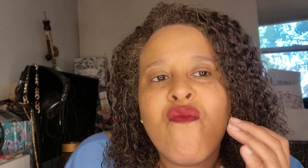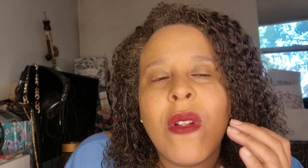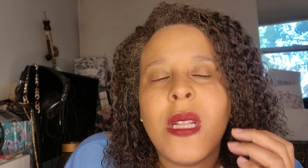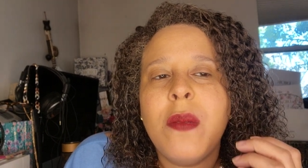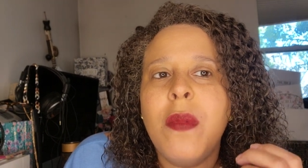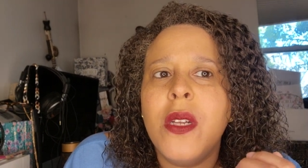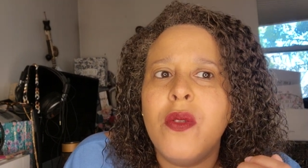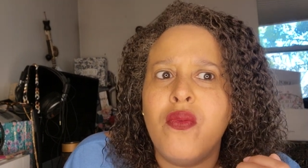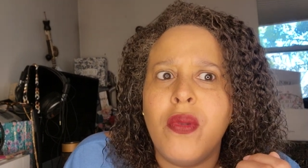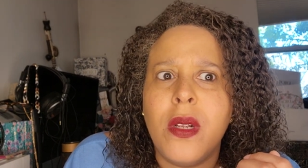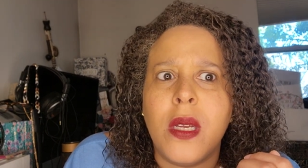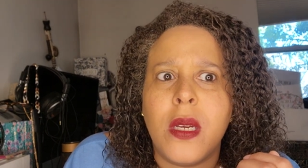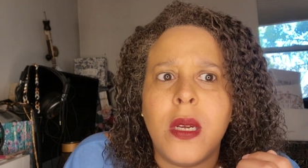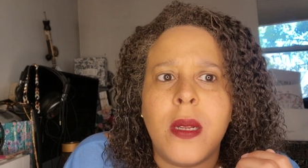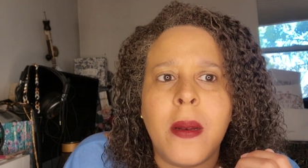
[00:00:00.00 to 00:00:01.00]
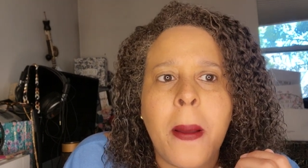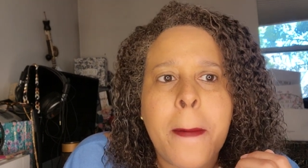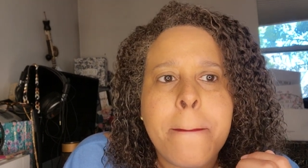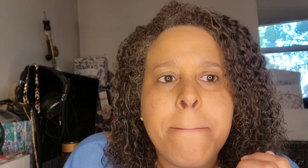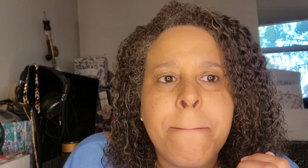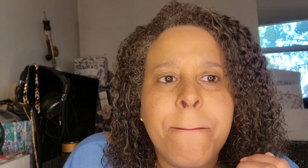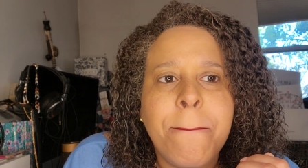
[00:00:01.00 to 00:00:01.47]
It smells really good,
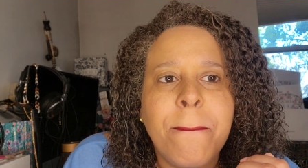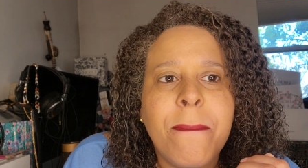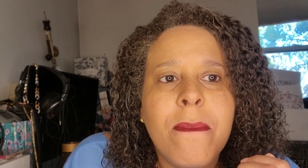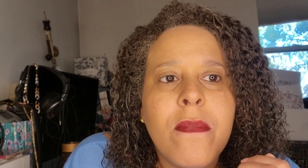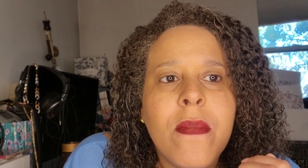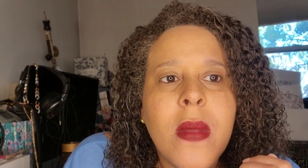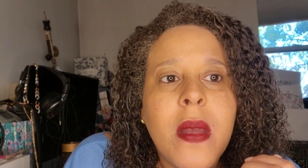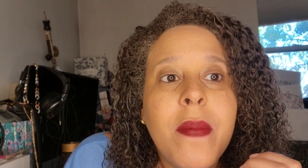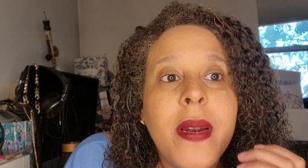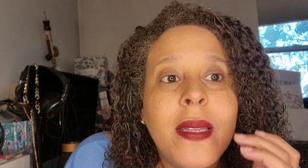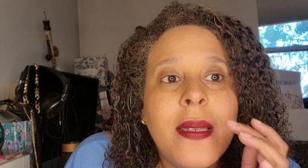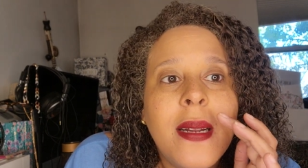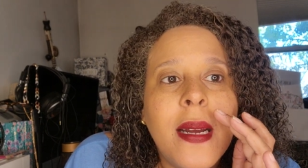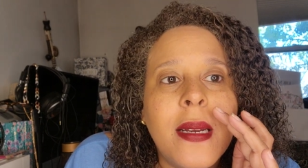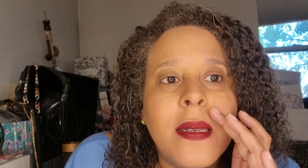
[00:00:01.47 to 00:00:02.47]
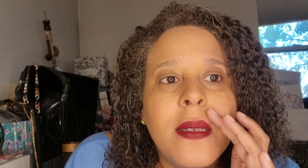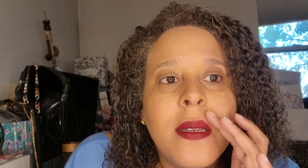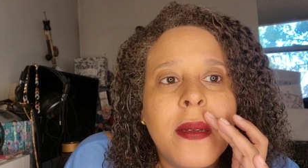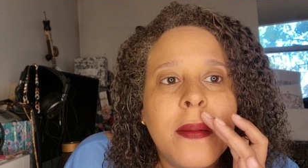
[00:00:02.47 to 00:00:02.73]
but it's nice.